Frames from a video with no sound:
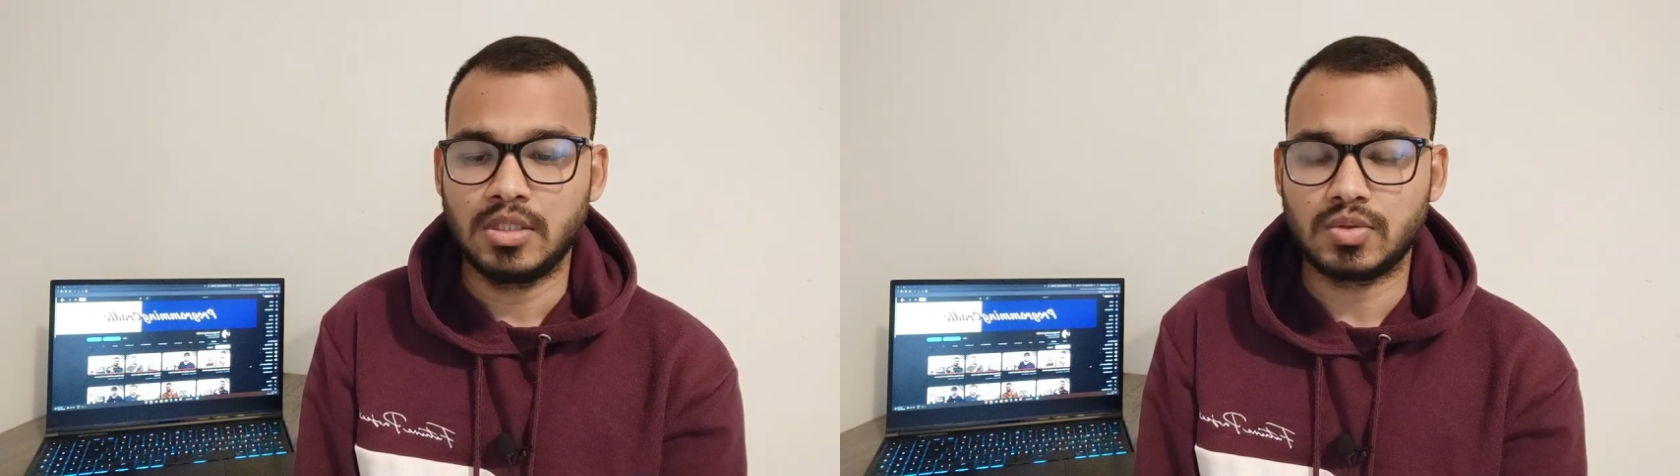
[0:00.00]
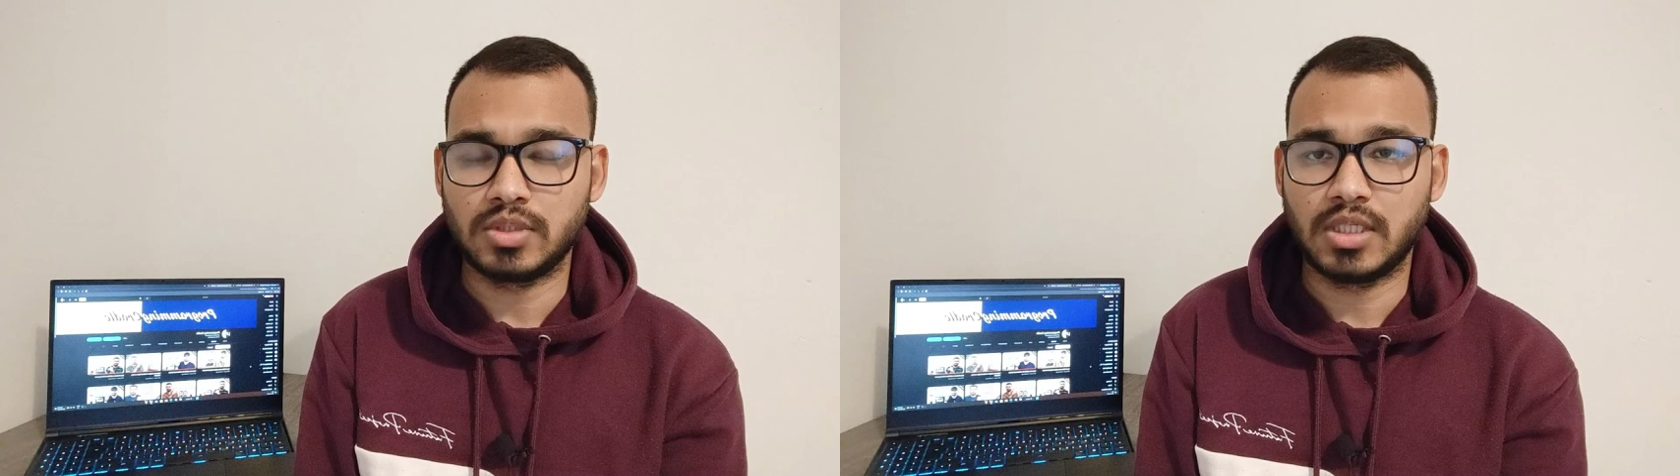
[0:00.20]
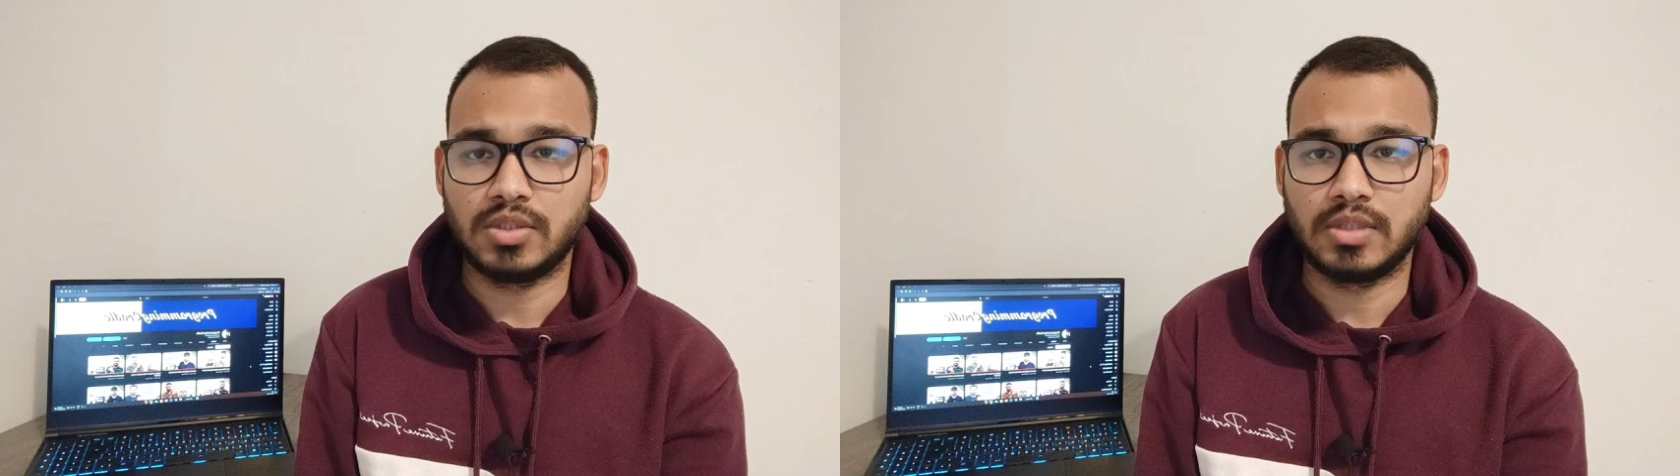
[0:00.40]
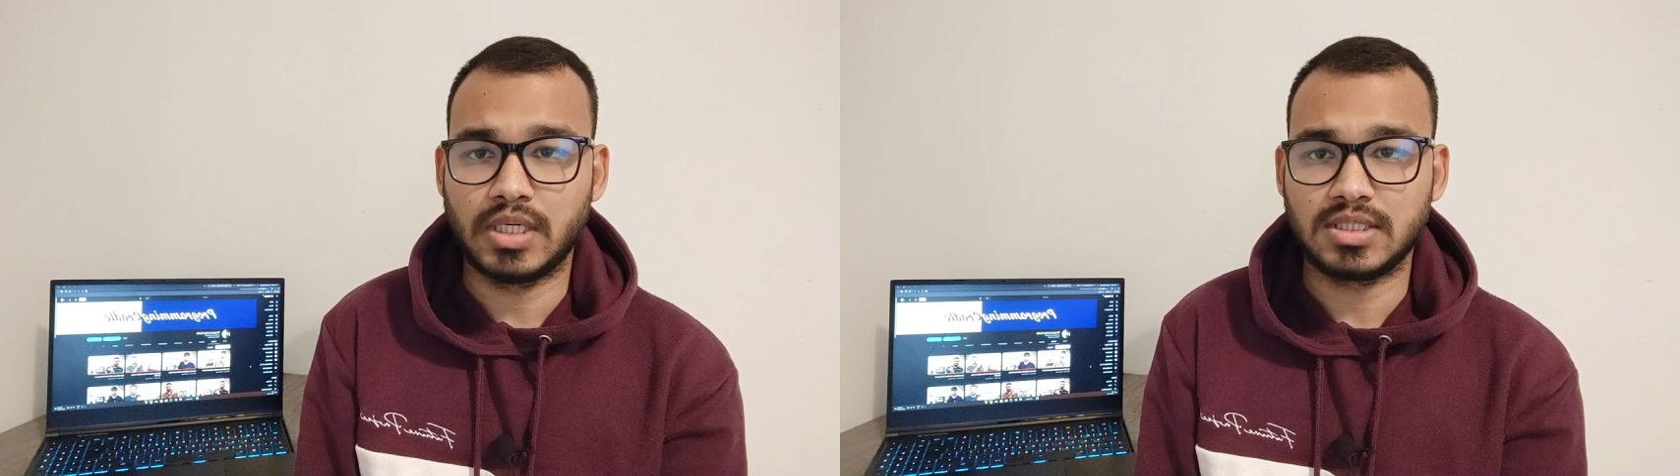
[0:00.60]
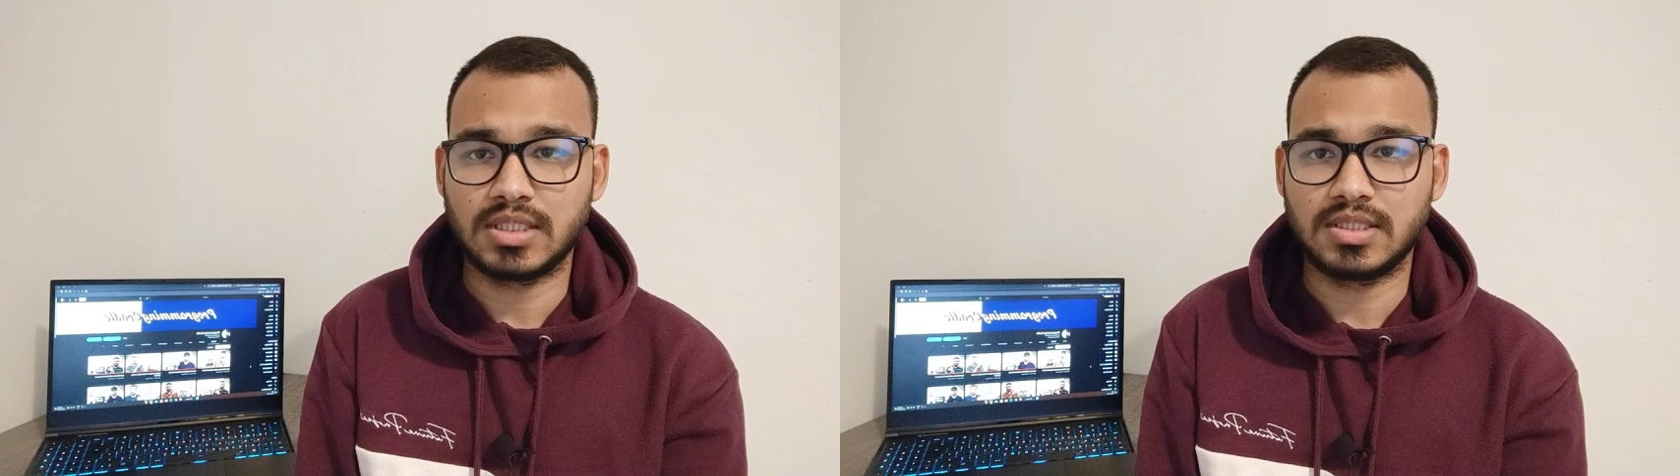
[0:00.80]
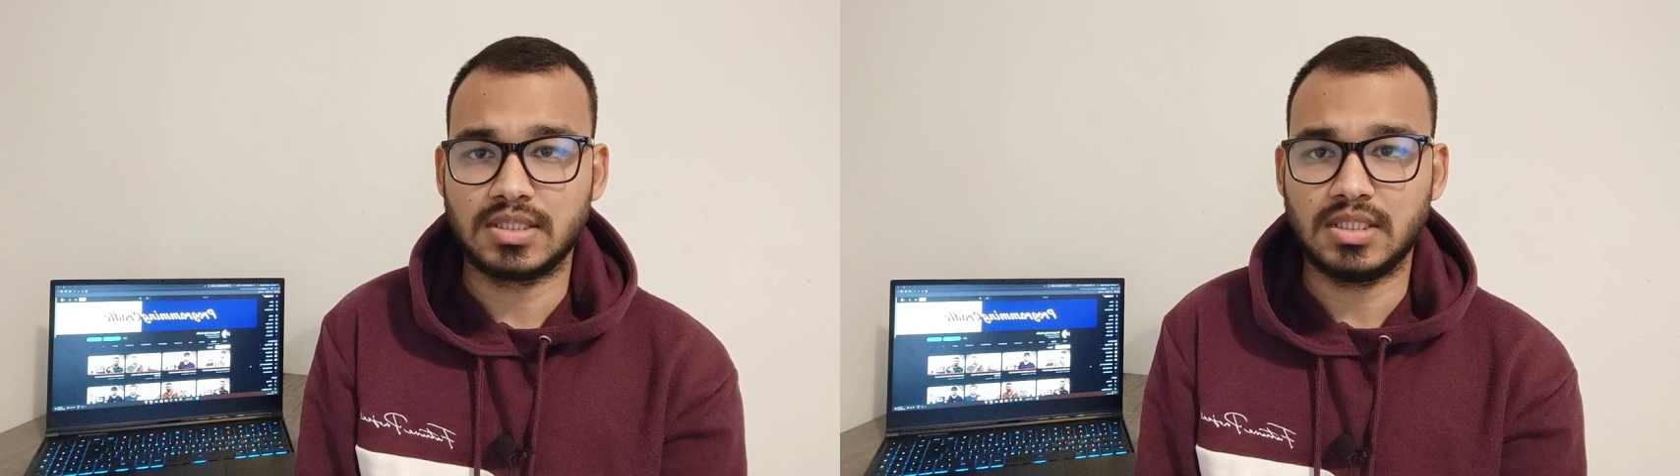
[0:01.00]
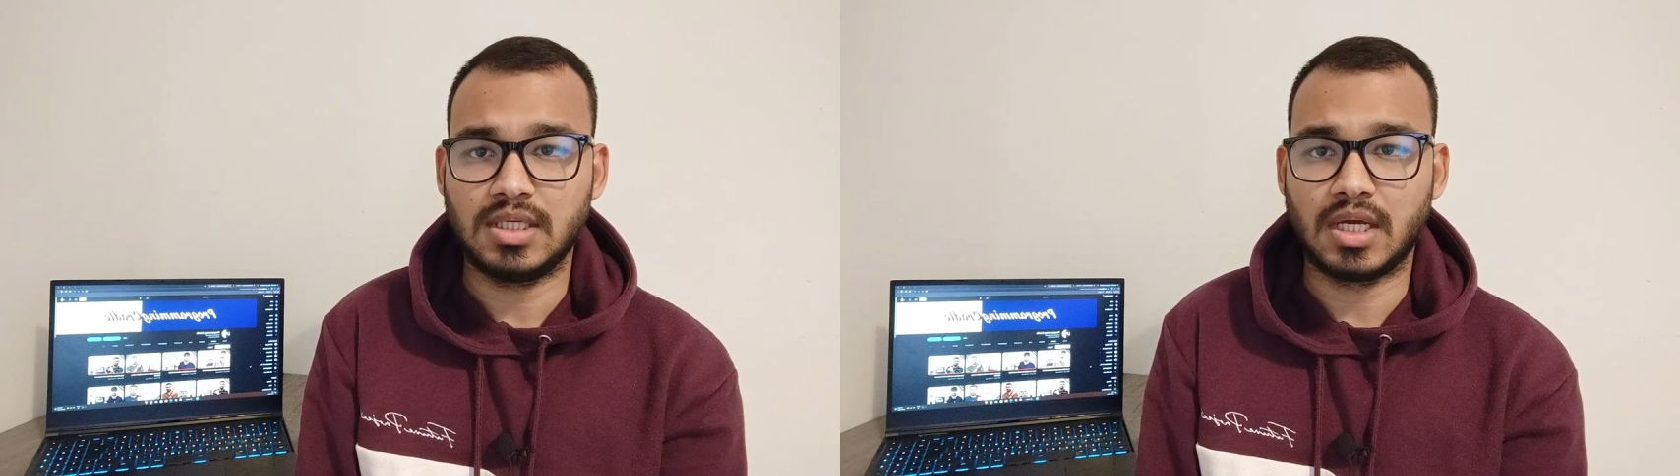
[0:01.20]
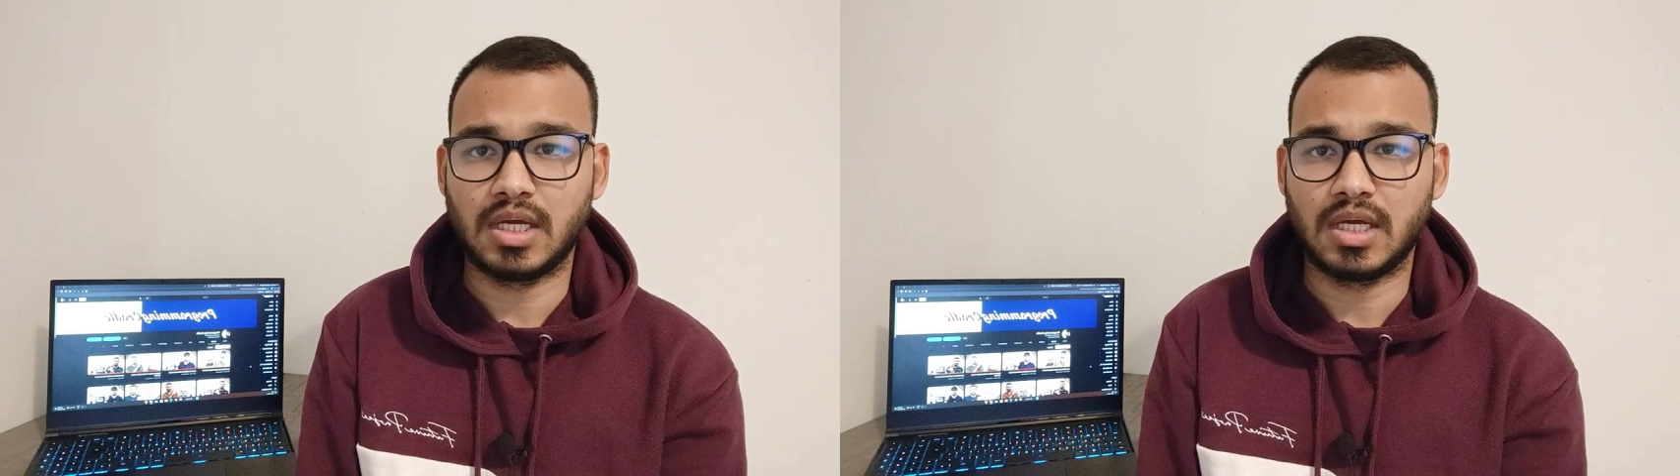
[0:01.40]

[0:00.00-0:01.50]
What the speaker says: so that you guys can see